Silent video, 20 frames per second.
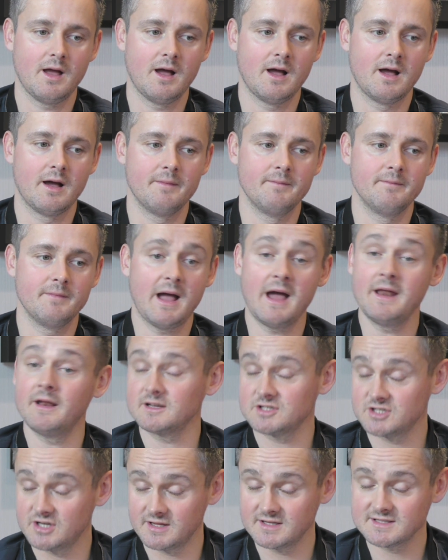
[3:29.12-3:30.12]
Um, and
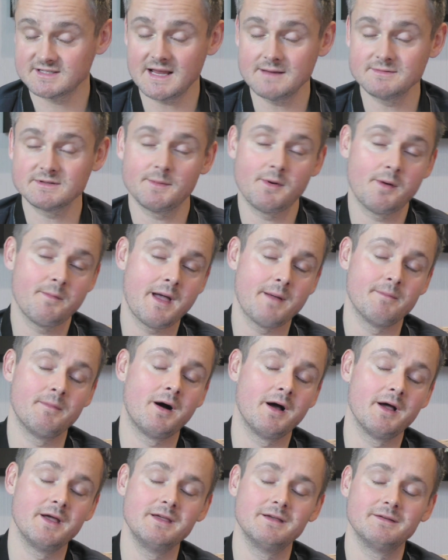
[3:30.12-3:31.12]
actually, at the same time, I met
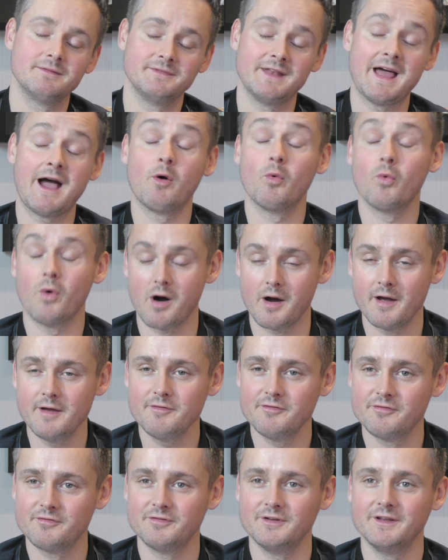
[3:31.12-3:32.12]
my now
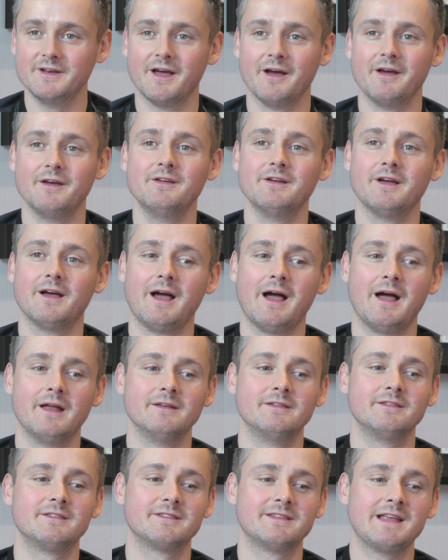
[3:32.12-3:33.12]
wife, you know,
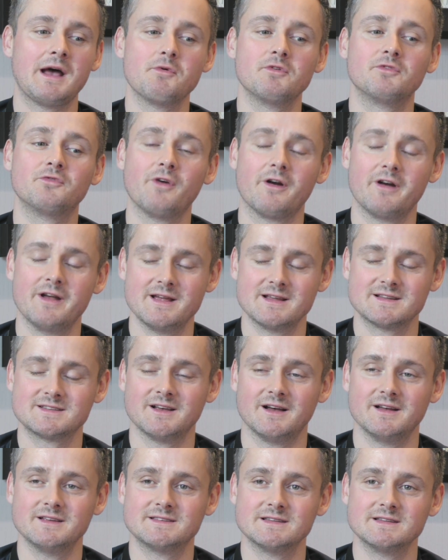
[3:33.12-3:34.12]
and that was very
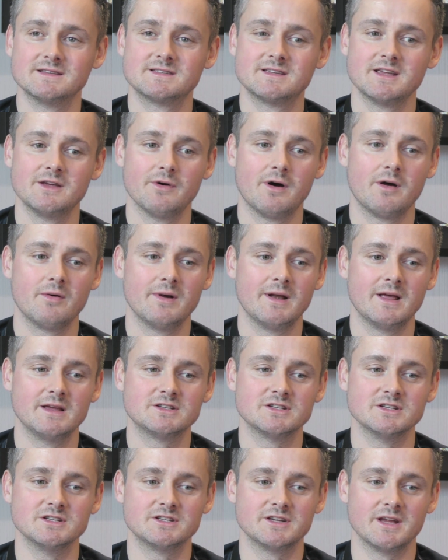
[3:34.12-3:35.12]
exciting too. Our
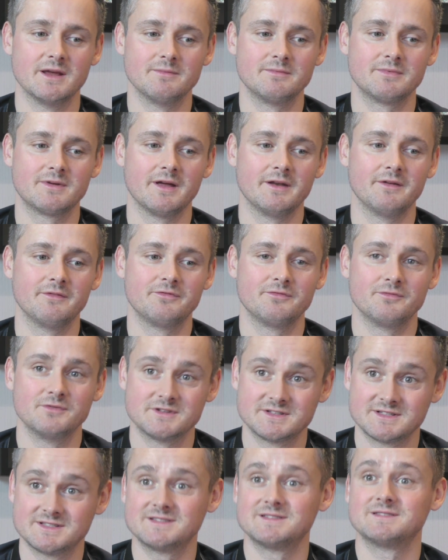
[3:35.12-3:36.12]
relationship kind of
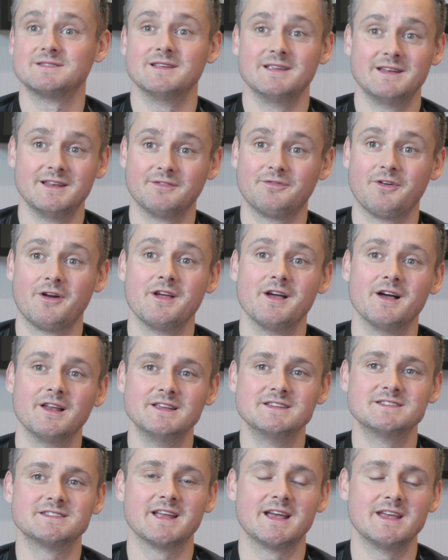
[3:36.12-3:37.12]
was in its very
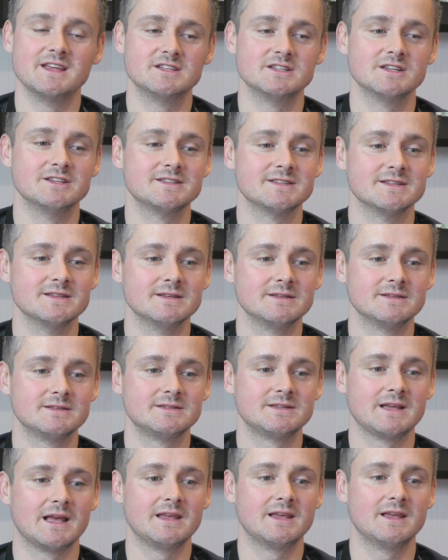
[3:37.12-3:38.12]
early stages and
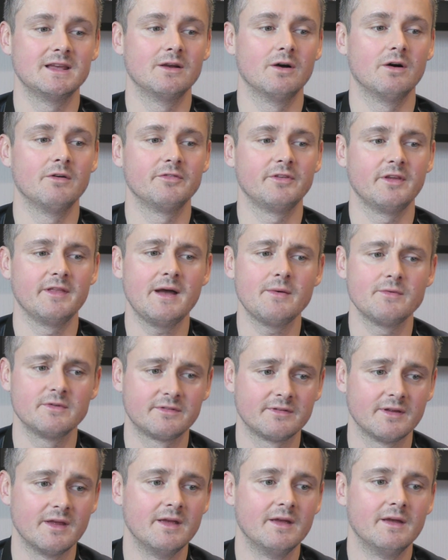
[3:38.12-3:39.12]
mm. taking off. So that
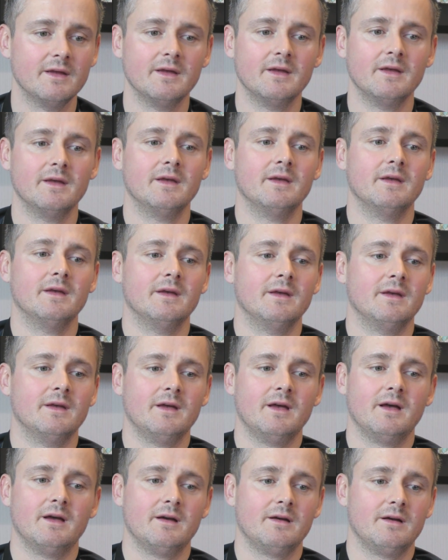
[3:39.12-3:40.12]
was
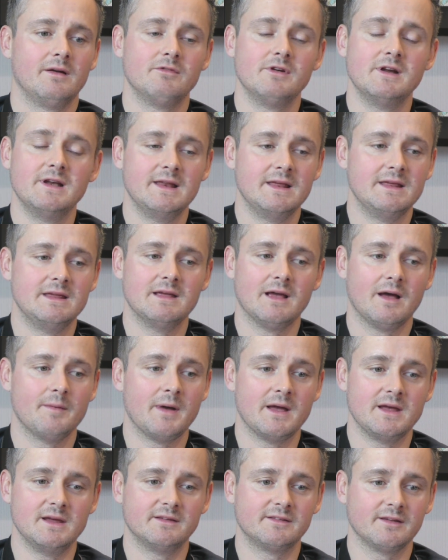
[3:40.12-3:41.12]
really
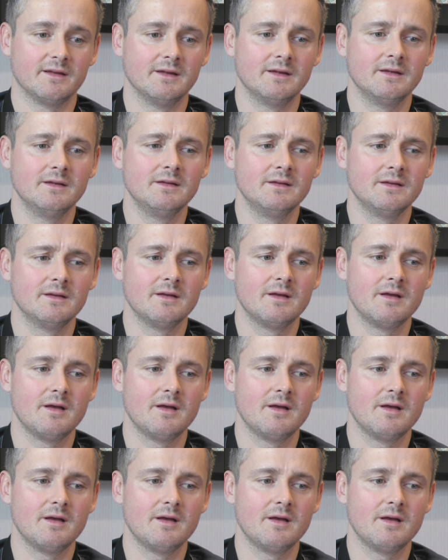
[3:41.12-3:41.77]
amazing.